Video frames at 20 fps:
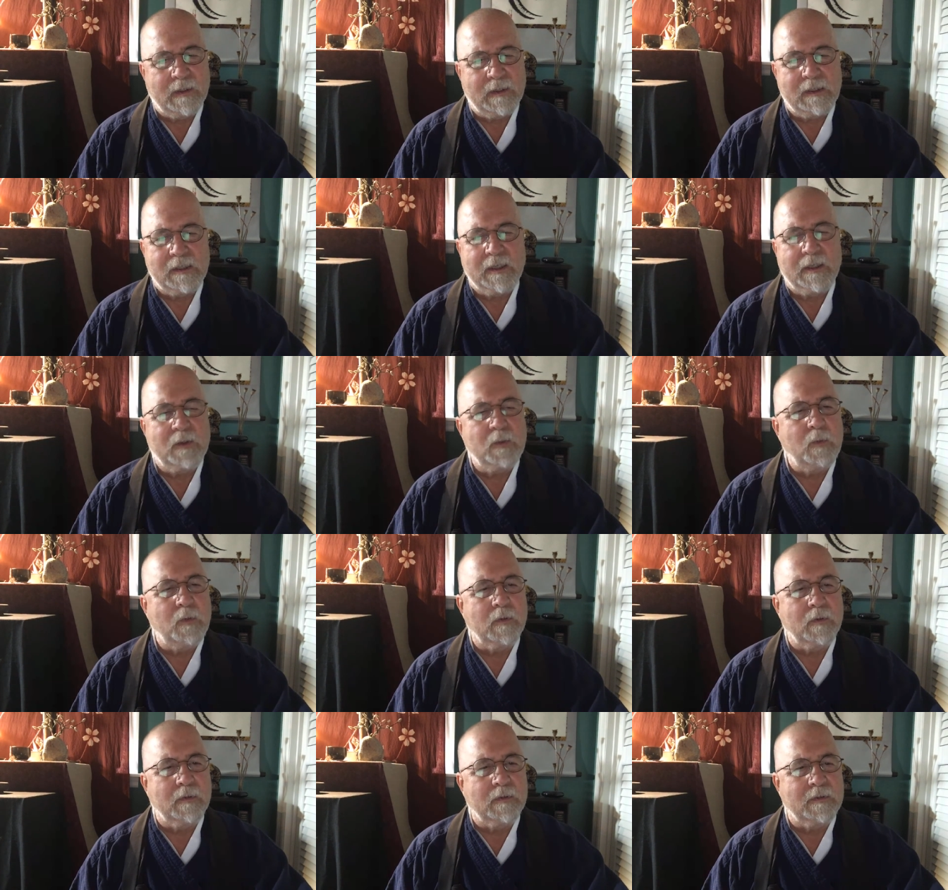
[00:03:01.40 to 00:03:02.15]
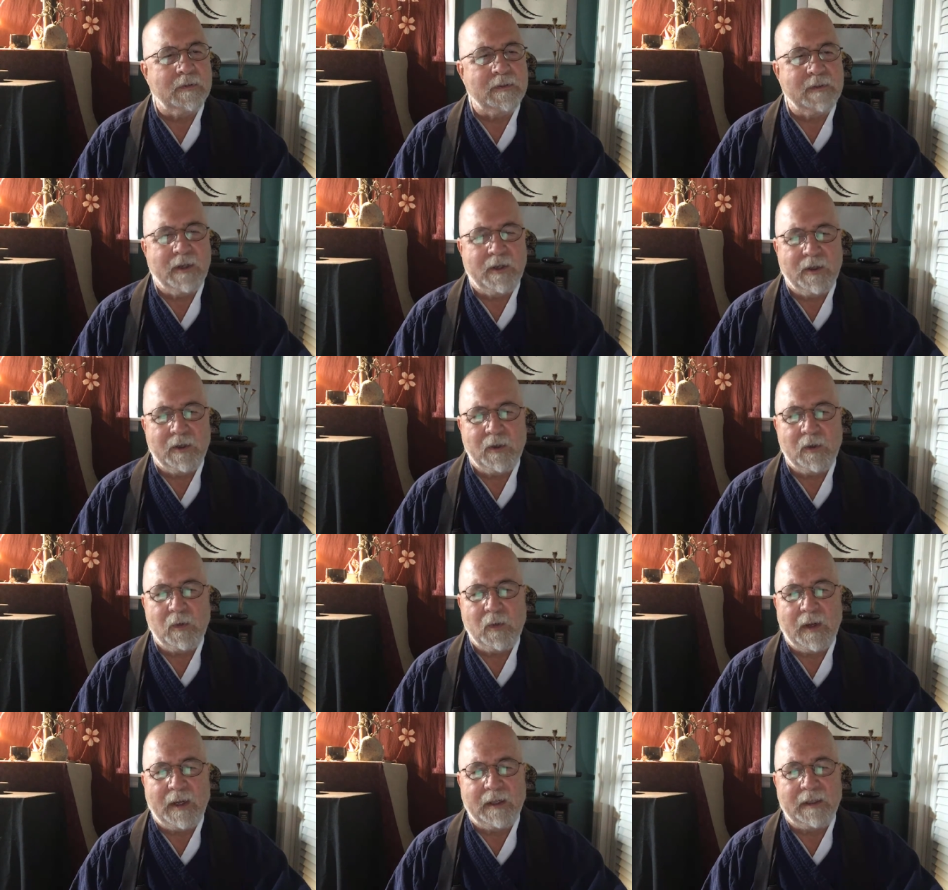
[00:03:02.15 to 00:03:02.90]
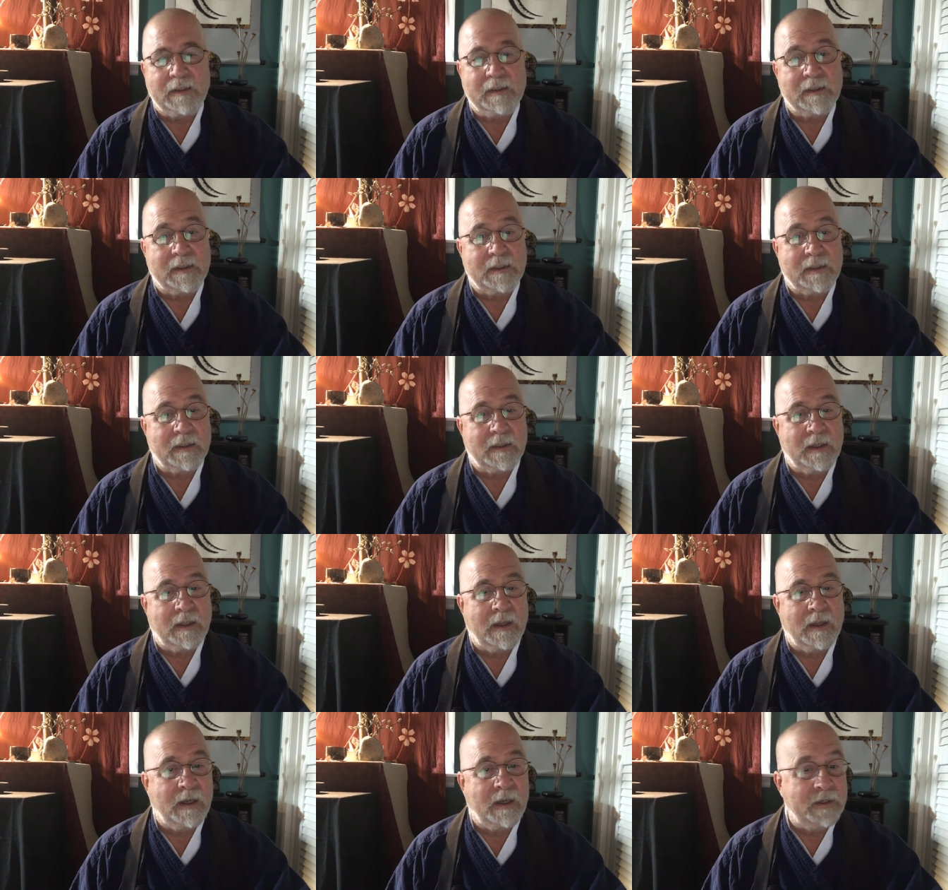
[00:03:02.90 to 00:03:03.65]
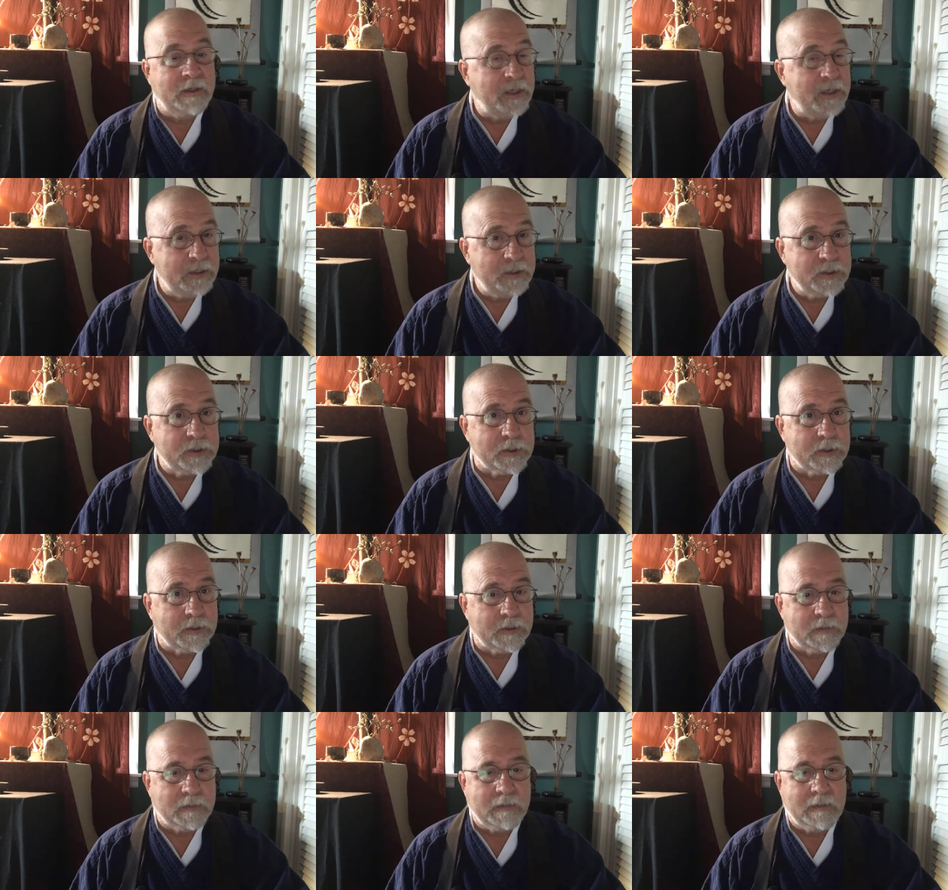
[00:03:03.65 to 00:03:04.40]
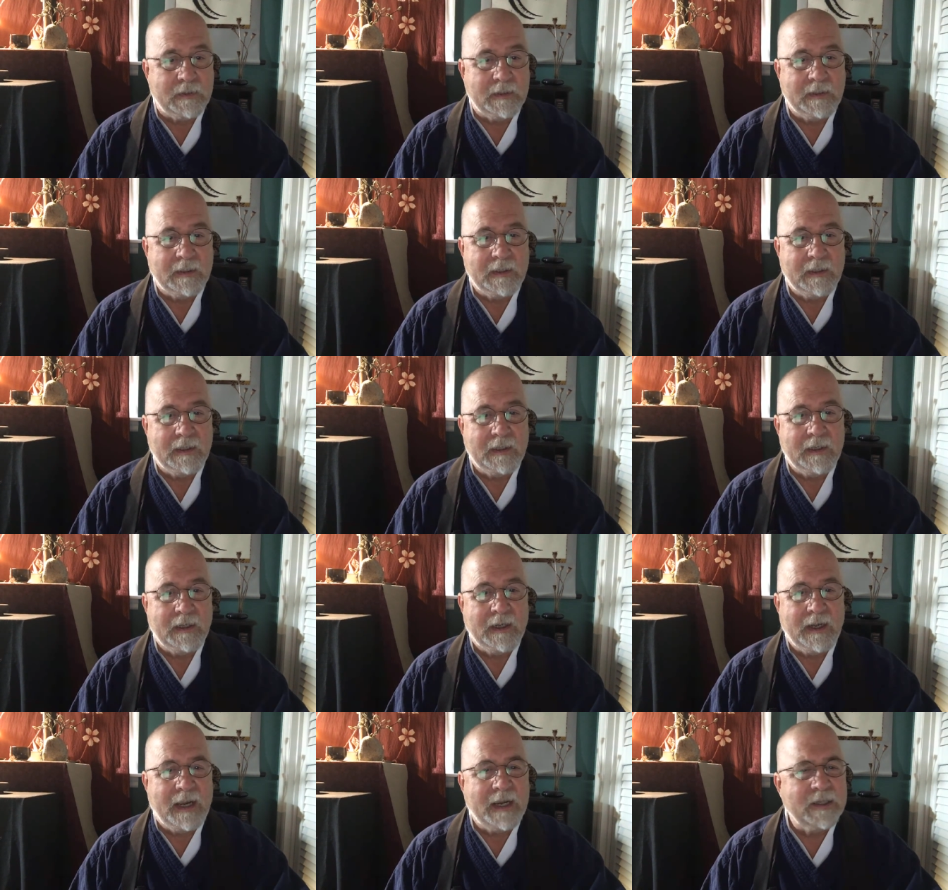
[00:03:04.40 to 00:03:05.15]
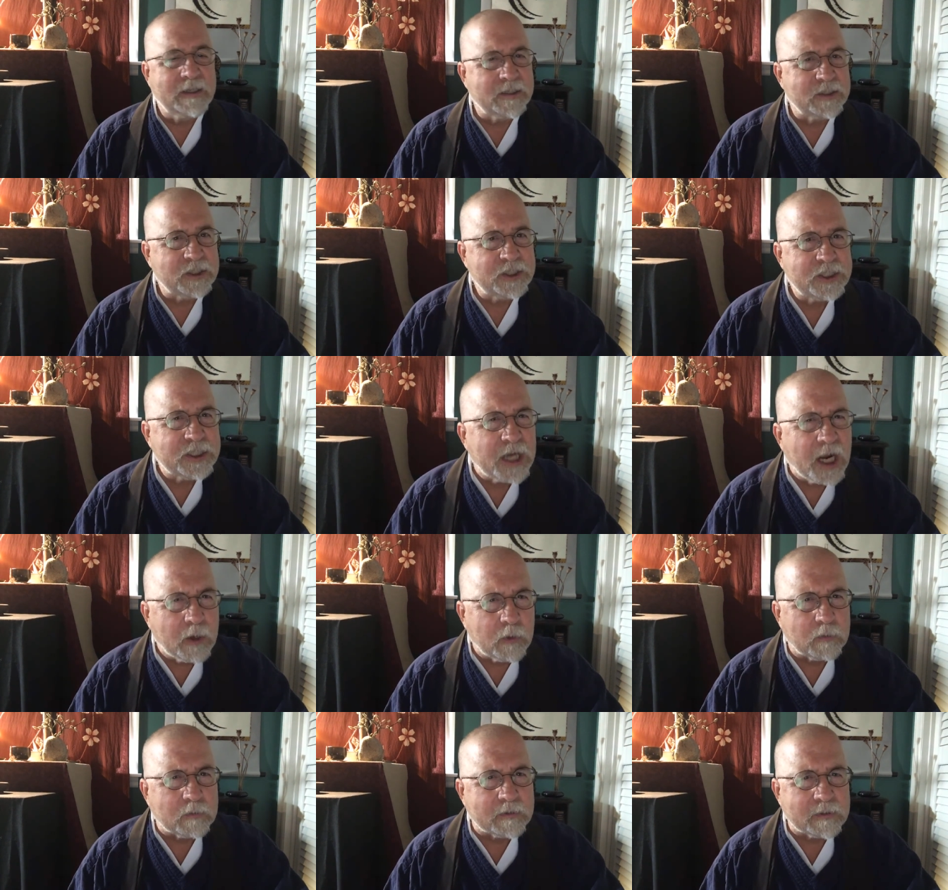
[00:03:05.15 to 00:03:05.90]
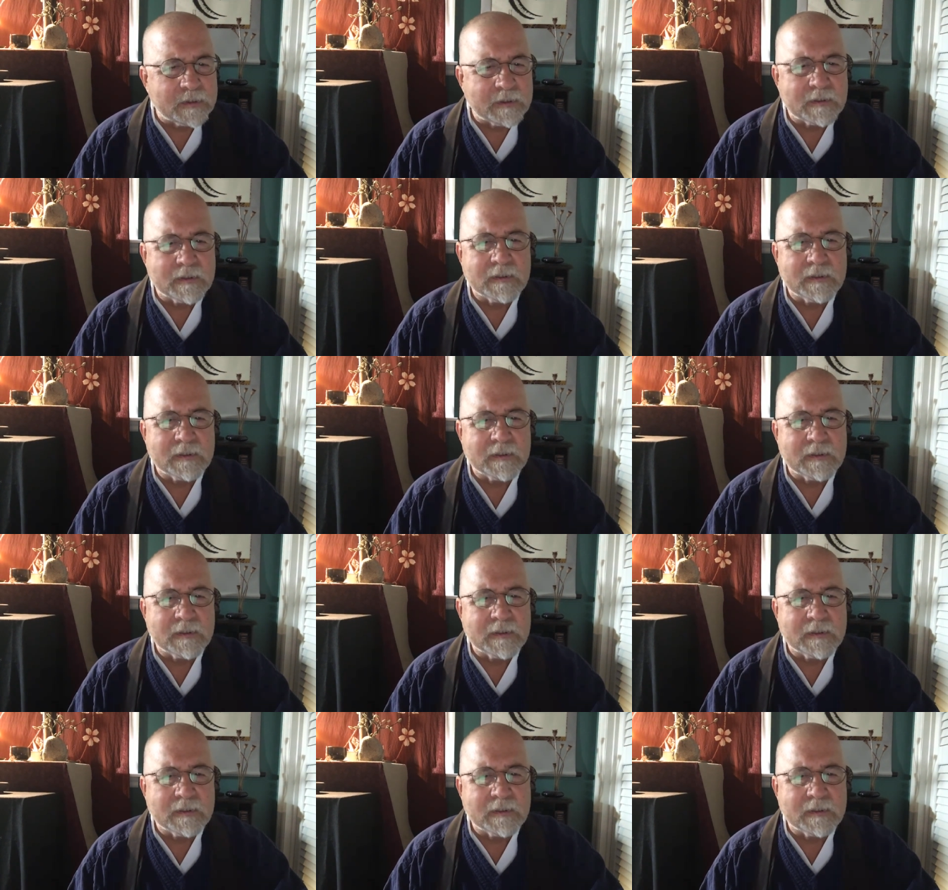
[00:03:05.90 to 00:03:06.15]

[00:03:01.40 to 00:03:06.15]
the Zen world know as a teisho, as a shout,